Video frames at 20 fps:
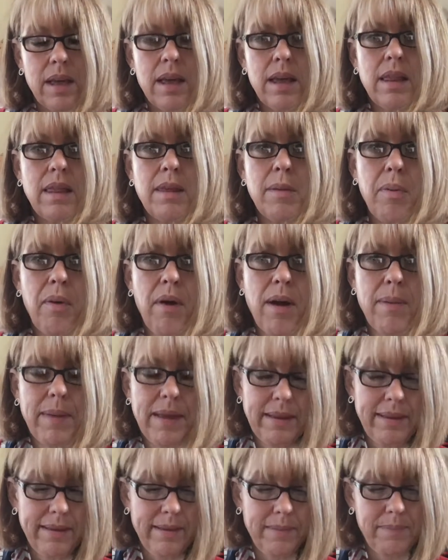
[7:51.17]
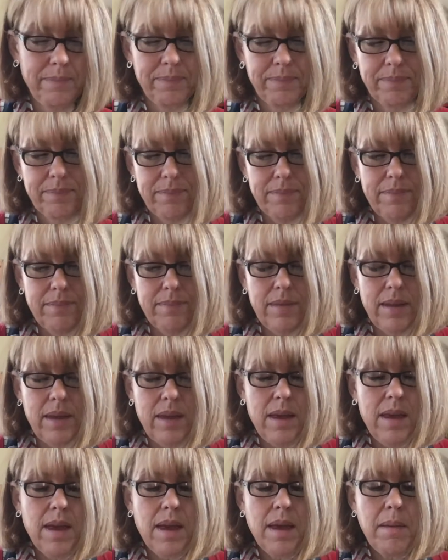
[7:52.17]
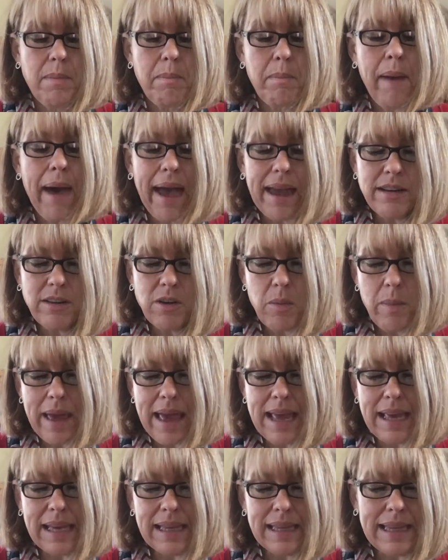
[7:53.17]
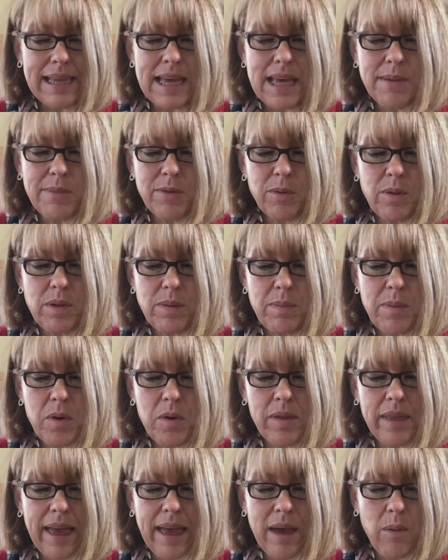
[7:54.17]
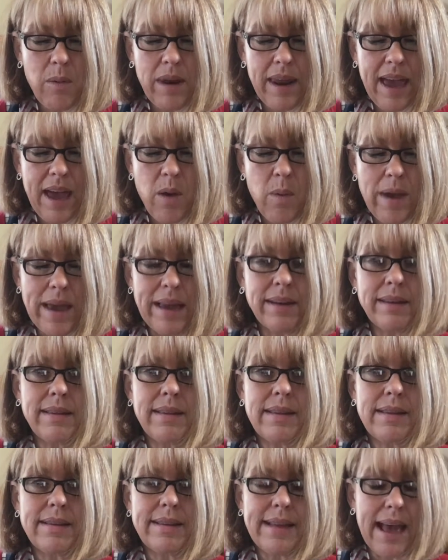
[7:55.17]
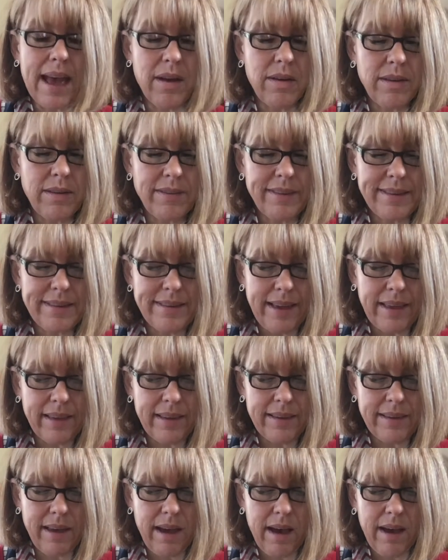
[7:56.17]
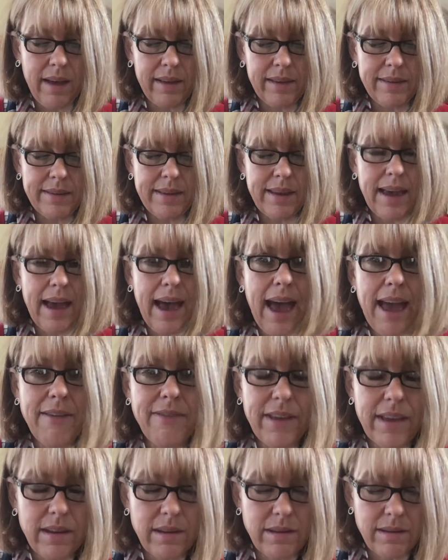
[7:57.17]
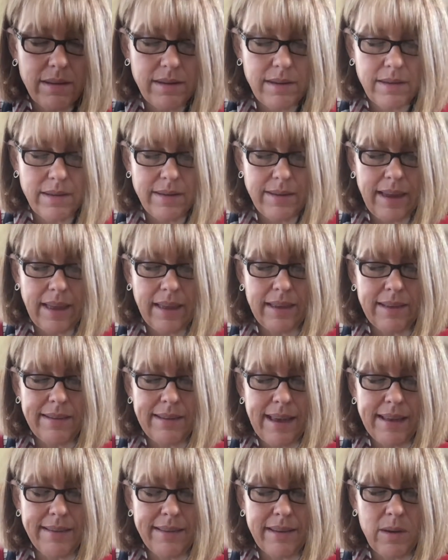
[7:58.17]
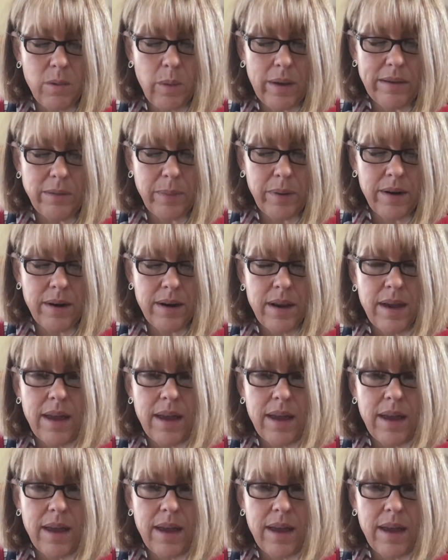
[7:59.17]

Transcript: The promise. My domain gleams with moonlight when I awake to the sound of Stella's calls. Ivan, Stella says in a whisper.